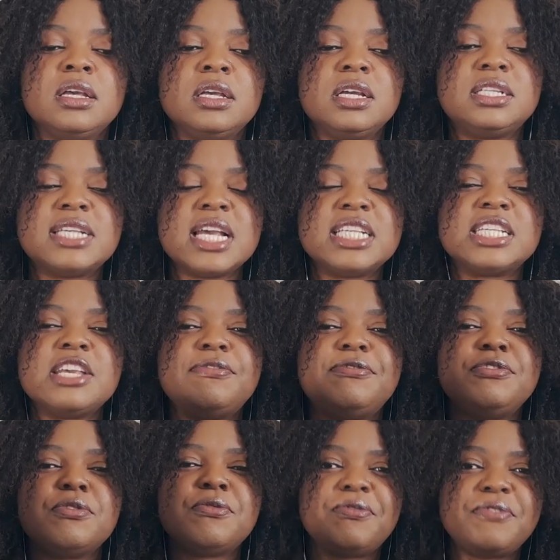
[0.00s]
it says, if
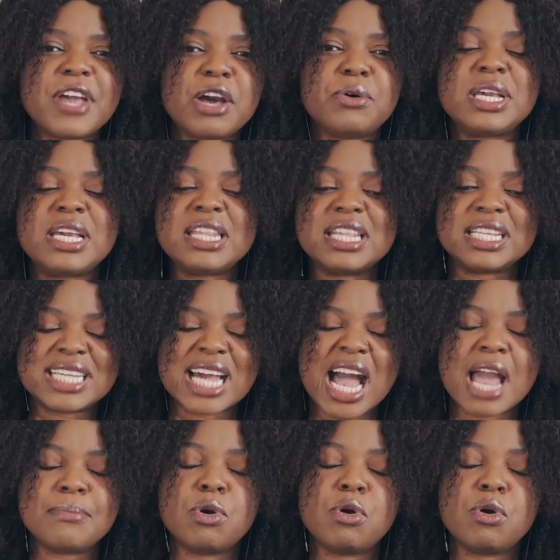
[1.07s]
you fail in the time